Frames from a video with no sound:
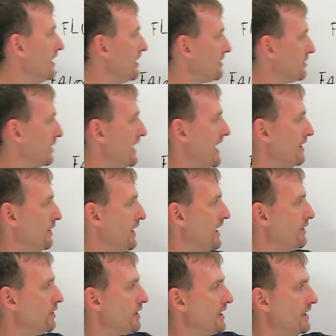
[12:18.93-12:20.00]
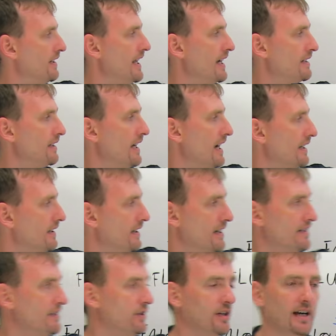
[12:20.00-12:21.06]
So again, you get your connected
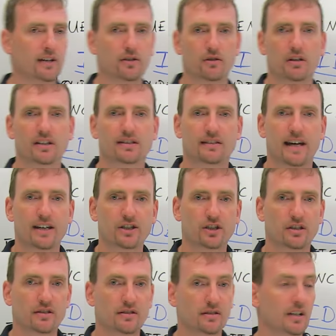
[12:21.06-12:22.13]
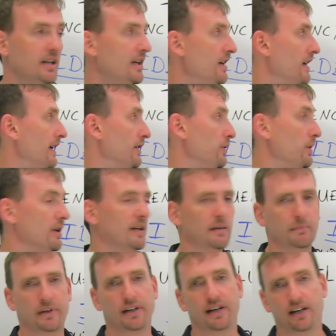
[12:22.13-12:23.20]
ideas and you get your extensions, and you
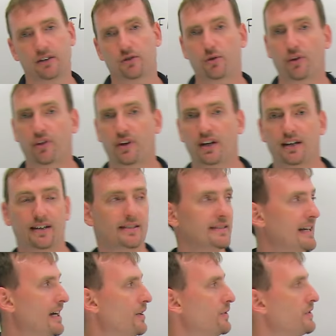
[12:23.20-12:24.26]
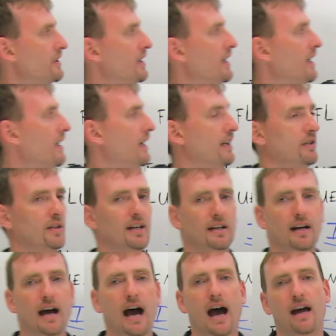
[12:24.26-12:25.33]
eliminate your thinking sounds, and you get
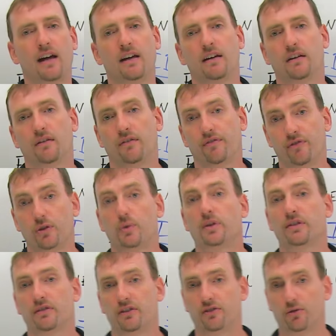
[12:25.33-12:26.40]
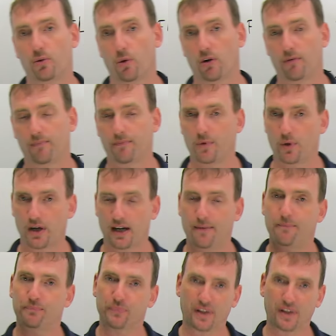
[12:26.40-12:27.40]
a high fluency score. Okay?